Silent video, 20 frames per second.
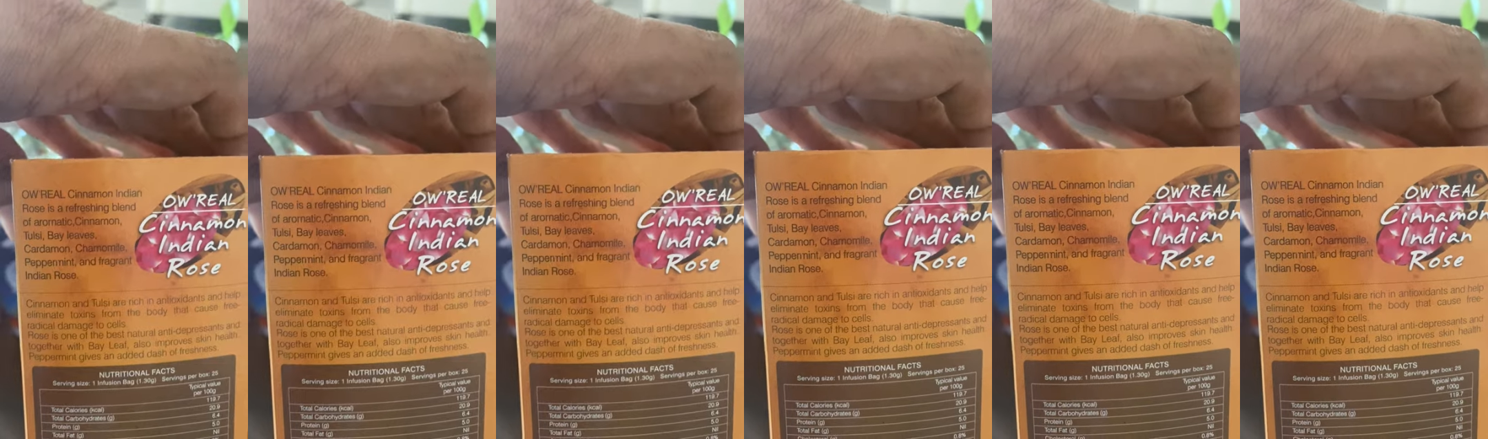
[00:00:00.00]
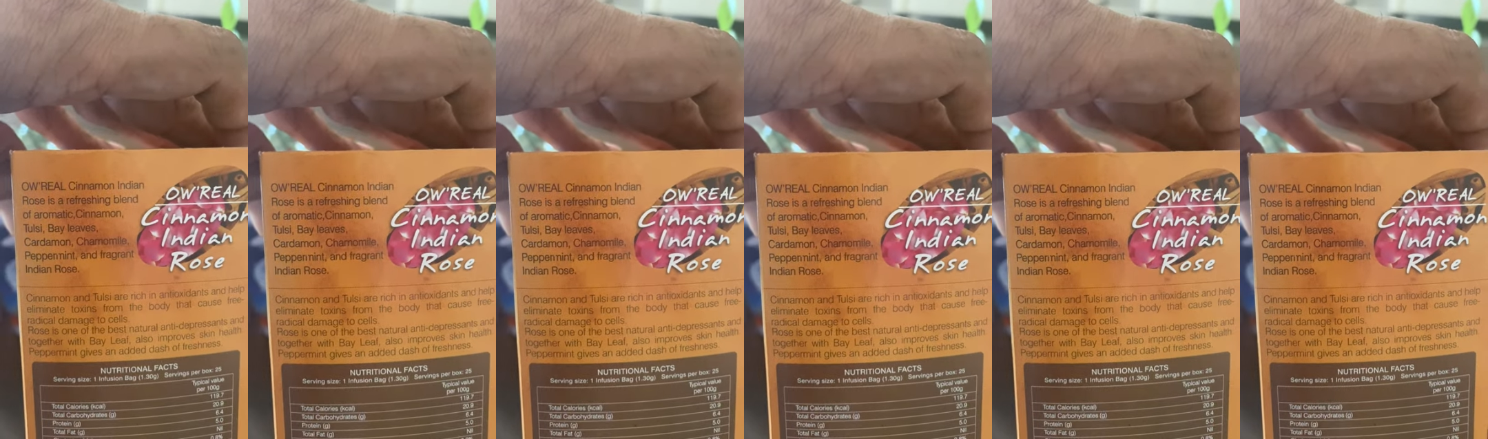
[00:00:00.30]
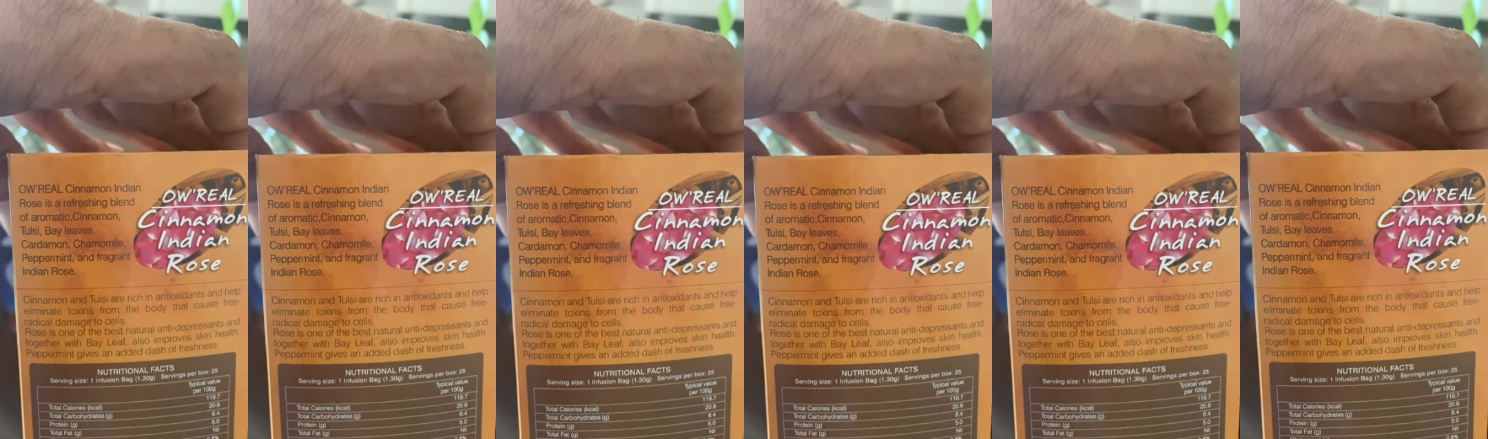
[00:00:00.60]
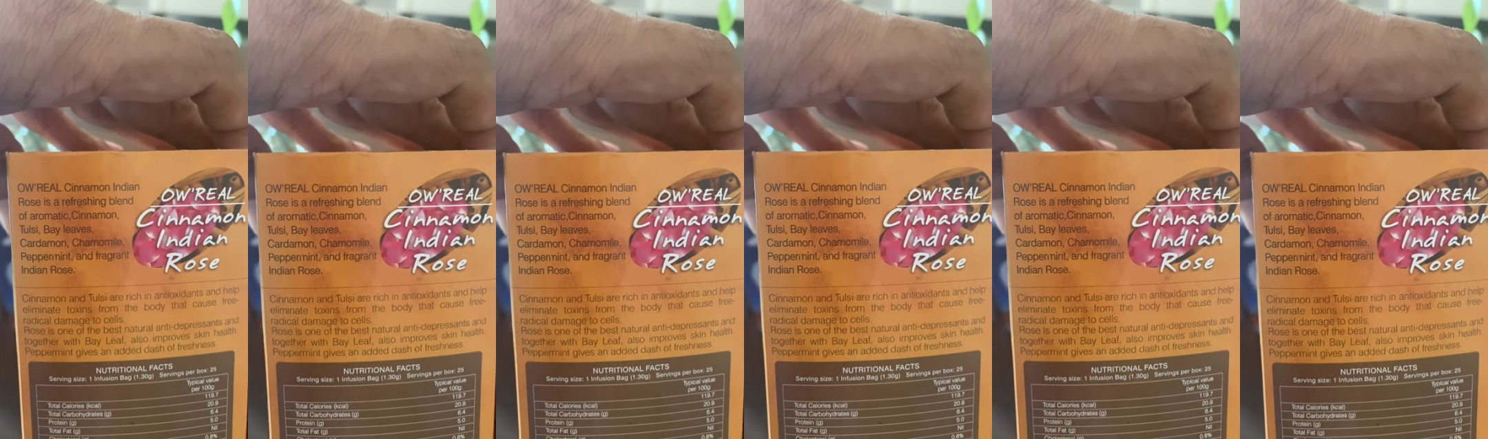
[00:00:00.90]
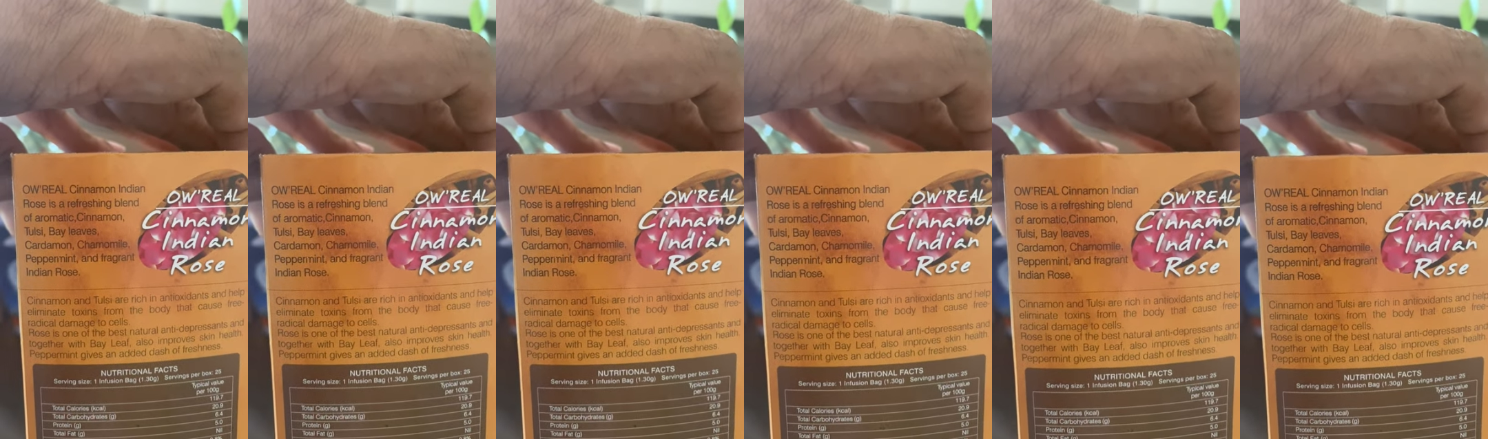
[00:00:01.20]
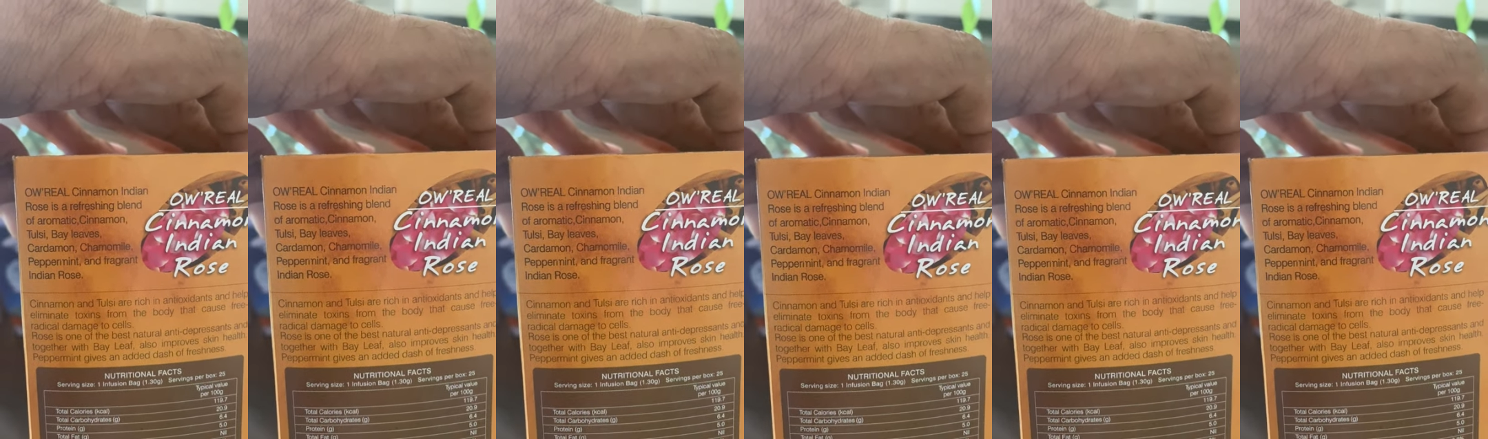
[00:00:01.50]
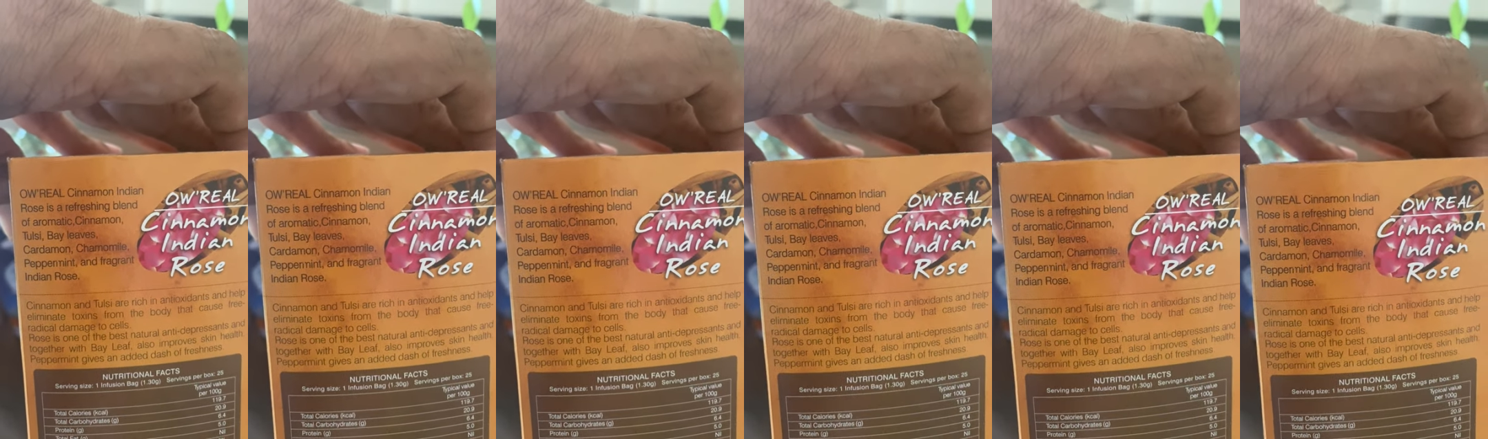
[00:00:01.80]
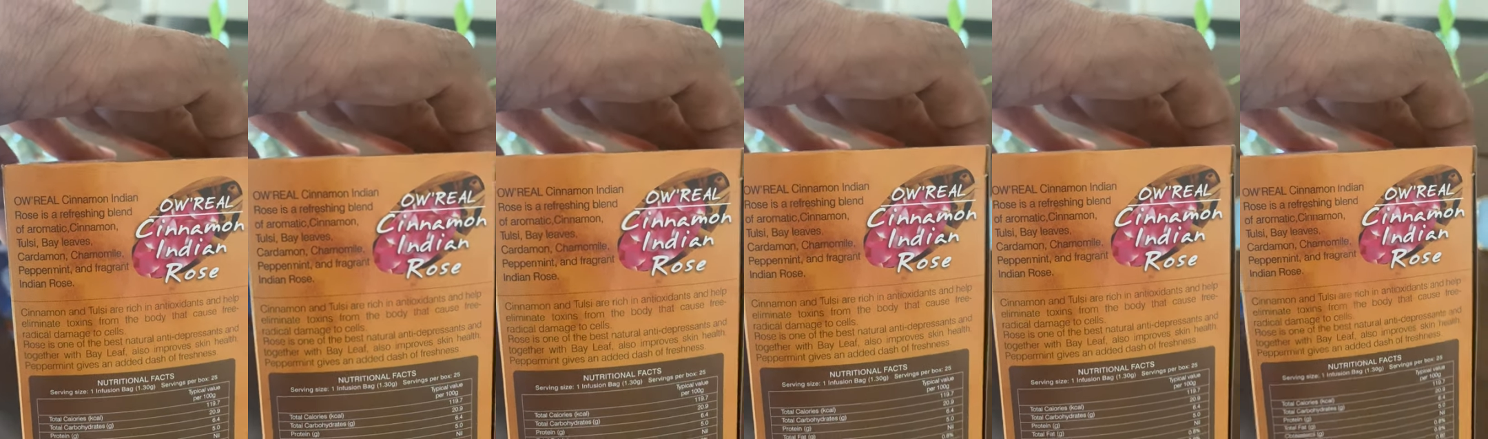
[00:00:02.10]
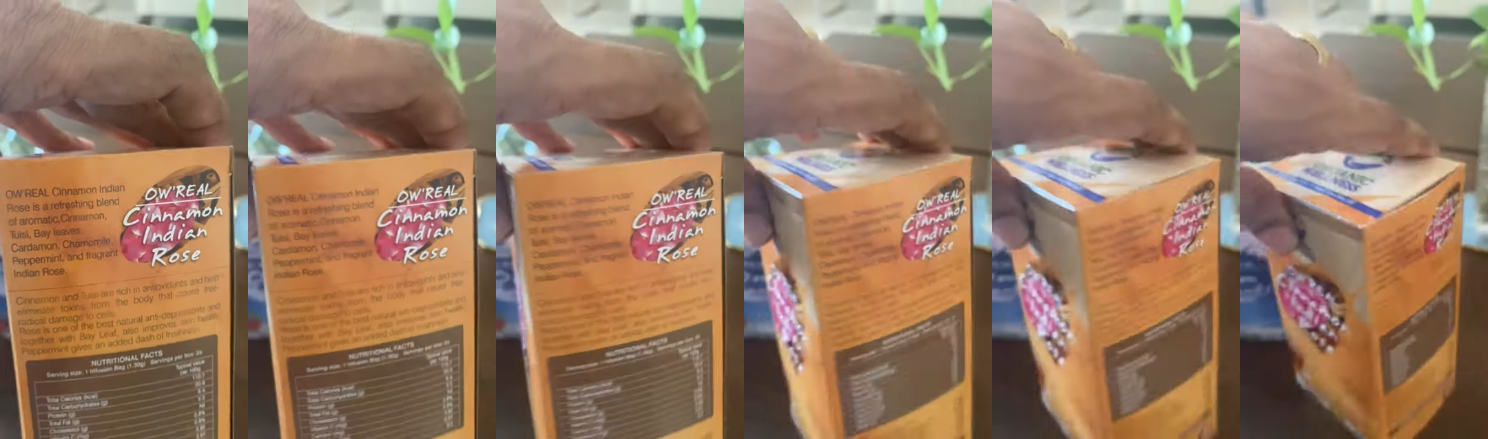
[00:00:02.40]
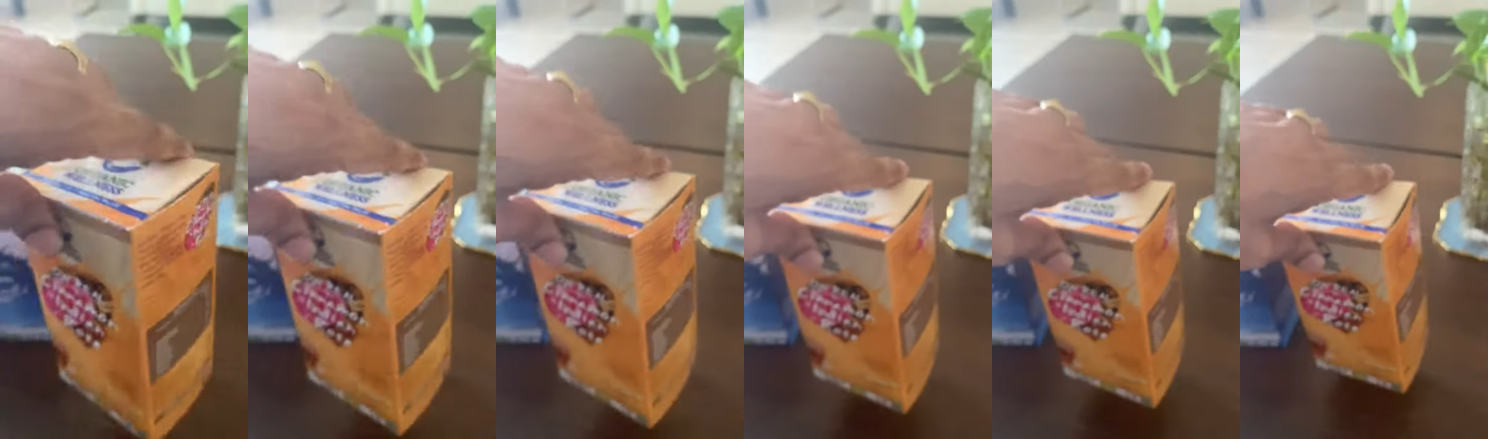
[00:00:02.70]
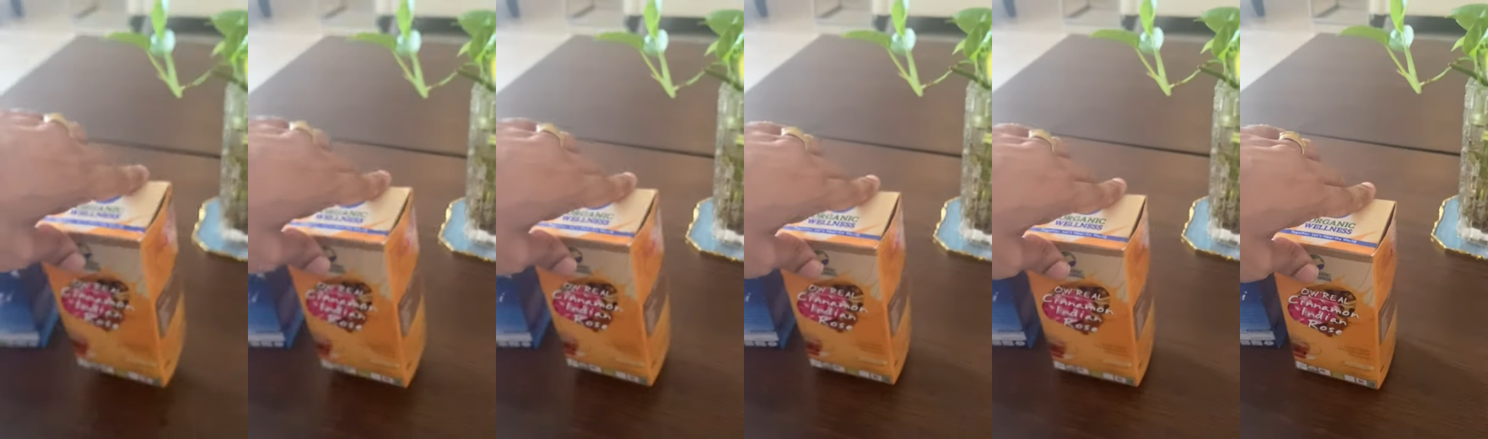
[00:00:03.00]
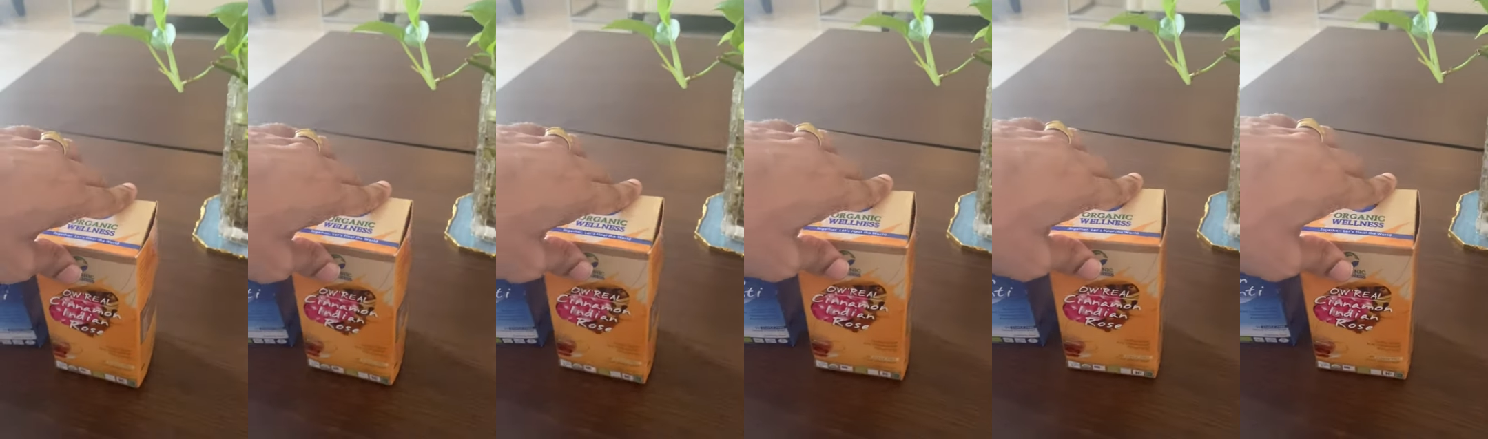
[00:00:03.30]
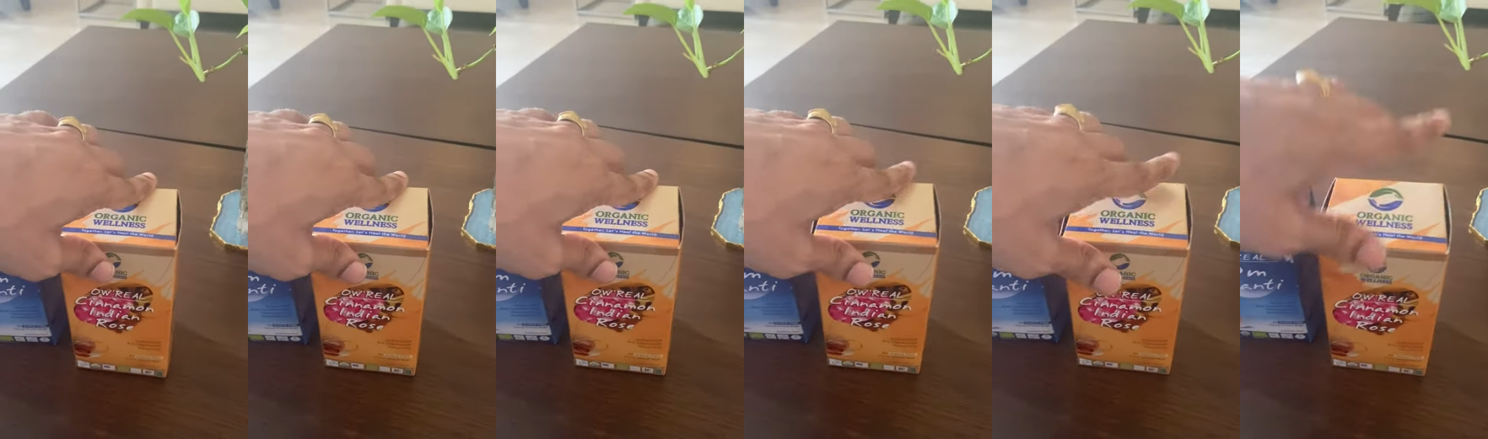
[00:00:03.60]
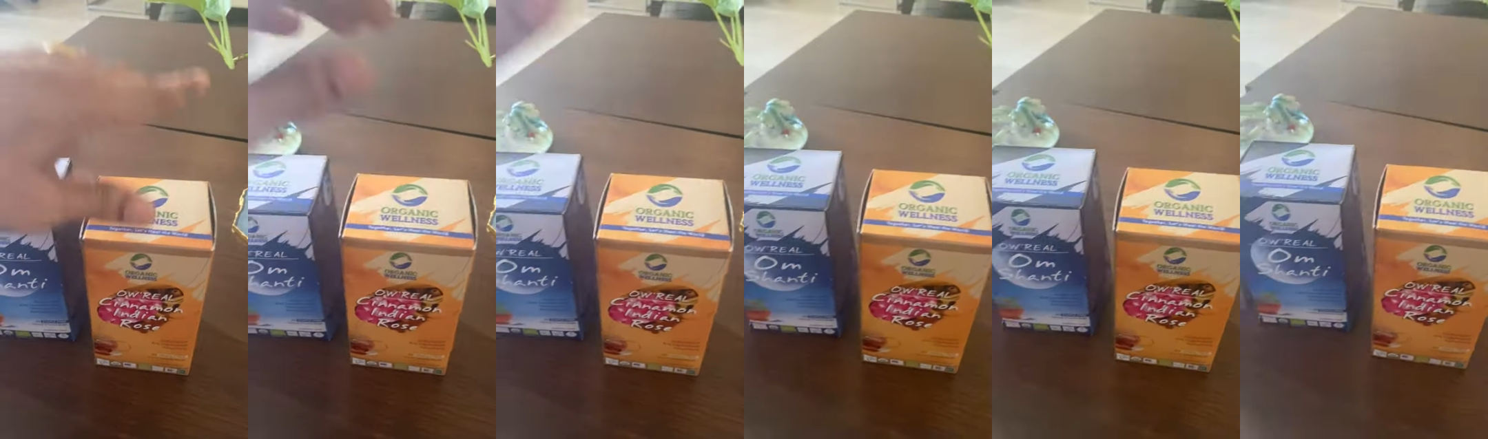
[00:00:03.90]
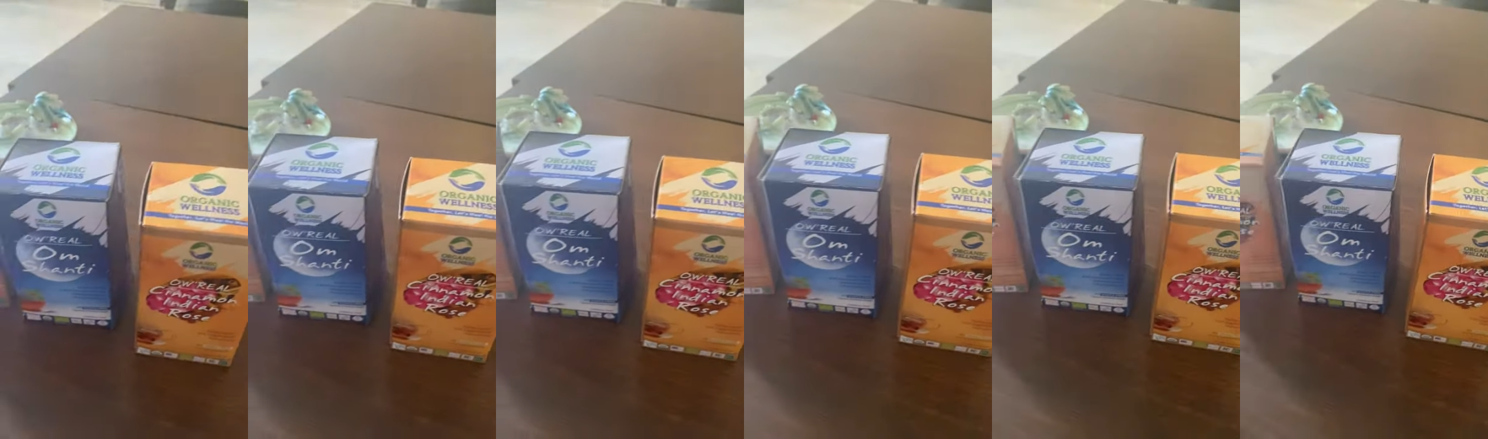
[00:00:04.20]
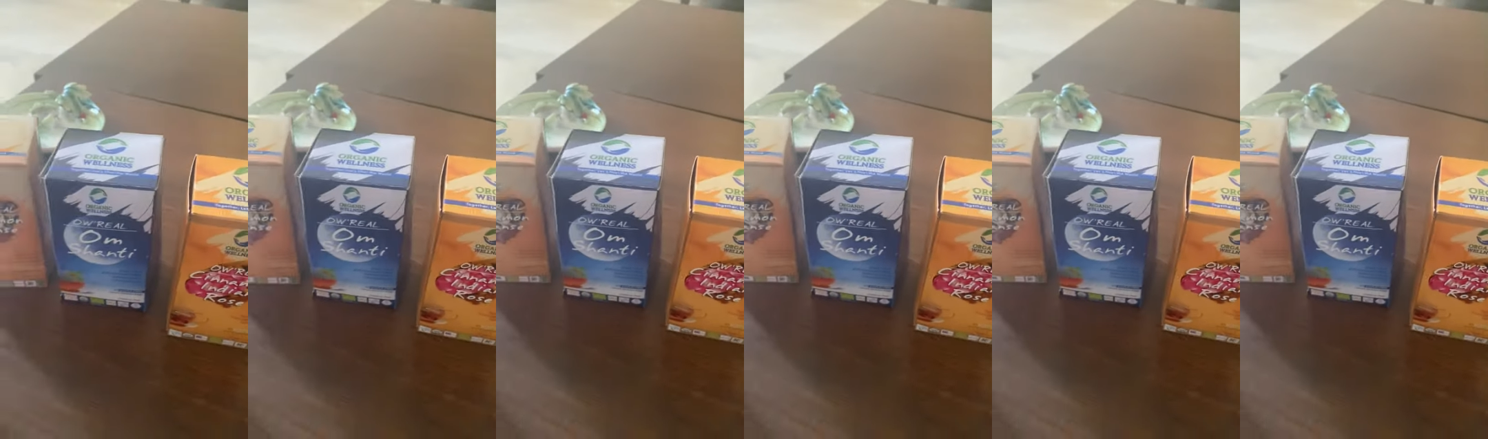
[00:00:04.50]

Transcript: [unreadable: no face in view]